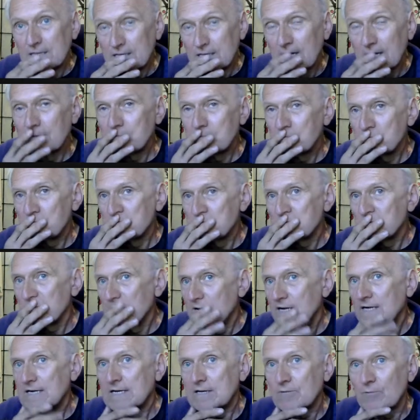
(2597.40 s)
Yeah,
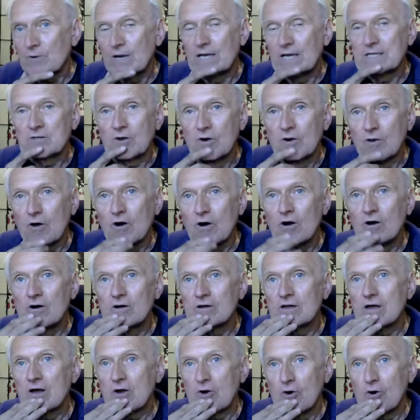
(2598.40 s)
I write long,